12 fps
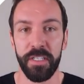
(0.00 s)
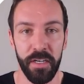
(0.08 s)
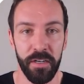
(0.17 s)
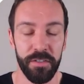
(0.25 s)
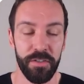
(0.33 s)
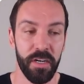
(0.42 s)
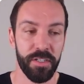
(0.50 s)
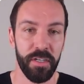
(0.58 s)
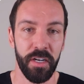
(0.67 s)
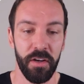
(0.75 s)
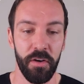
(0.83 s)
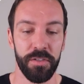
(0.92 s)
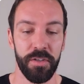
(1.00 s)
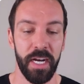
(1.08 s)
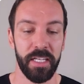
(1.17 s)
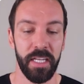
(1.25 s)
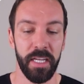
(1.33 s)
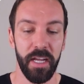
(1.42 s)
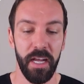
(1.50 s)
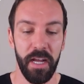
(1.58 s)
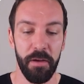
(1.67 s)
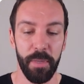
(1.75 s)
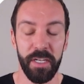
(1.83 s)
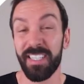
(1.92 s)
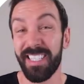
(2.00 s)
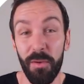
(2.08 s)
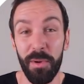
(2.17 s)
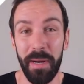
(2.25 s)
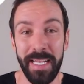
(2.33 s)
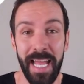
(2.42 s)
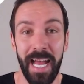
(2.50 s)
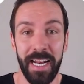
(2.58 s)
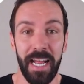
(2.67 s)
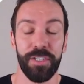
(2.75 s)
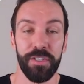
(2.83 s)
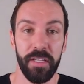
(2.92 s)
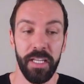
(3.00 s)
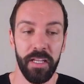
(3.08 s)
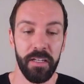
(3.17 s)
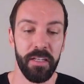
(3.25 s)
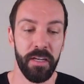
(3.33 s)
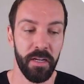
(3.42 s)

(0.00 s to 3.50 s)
in construction and contracting. But I started with my dad actually, and